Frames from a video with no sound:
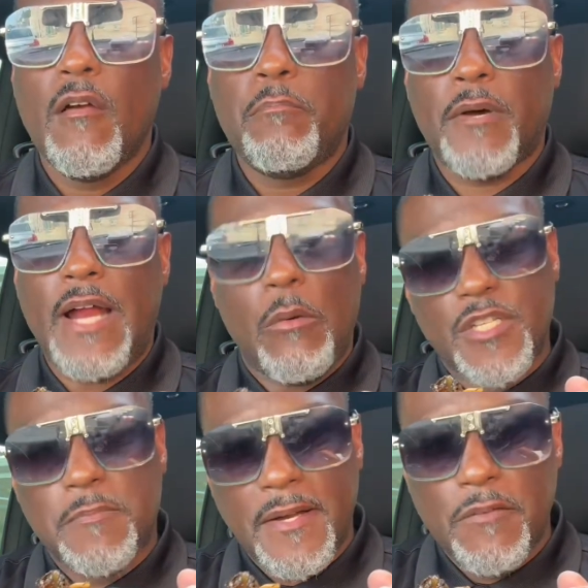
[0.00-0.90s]
but I was
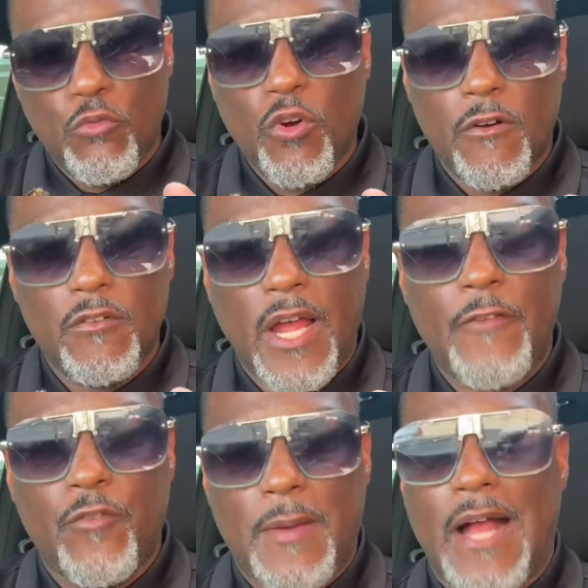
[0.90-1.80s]
expecting more like
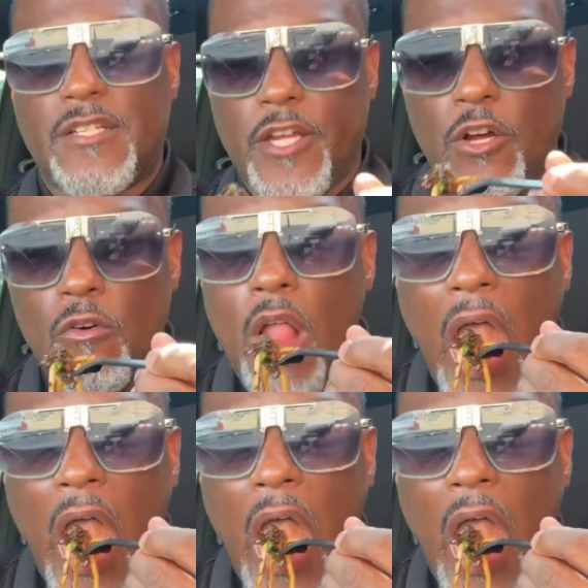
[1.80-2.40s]
from the oxtail.